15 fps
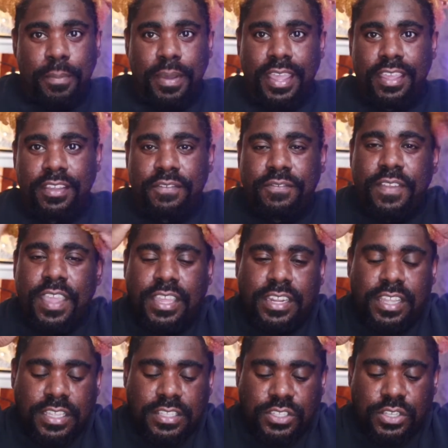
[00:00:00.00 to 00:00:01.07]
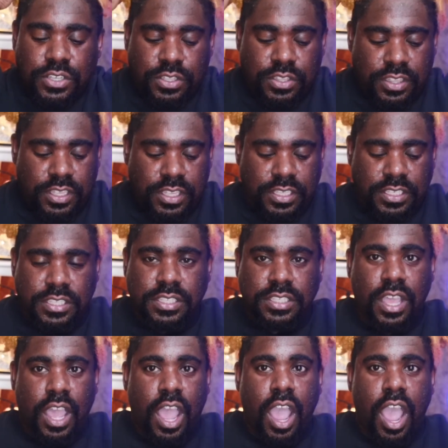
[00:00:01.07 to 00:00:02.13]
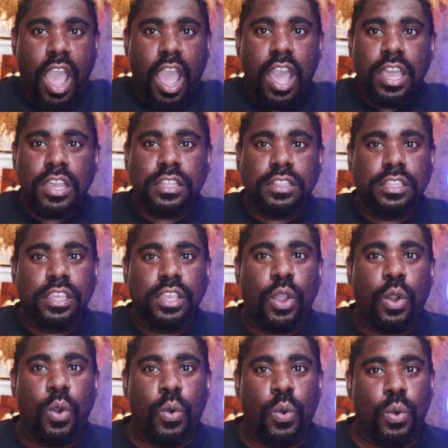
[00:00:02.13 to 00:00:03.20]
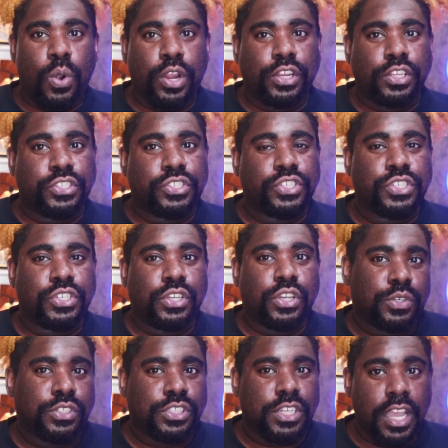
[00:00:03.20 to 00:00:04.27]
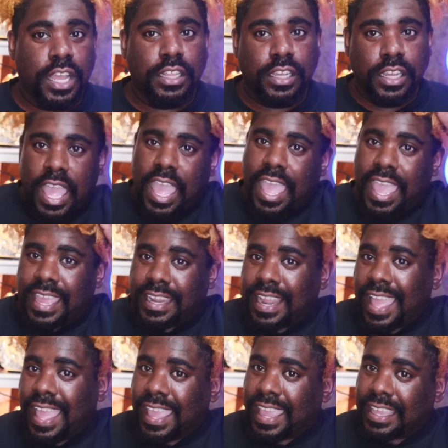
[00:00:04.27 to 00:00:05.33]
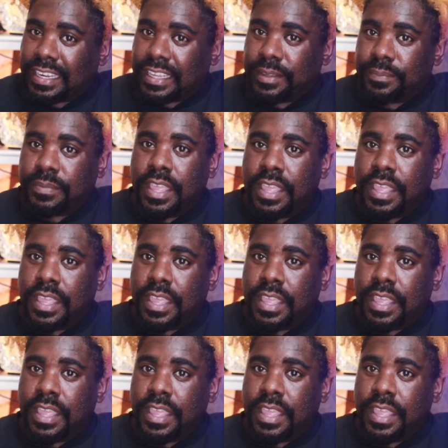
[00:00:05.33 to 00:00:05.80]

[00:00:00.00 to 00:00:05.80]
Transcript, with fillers: but it faded into this ugly orange, orange color, and I hate it.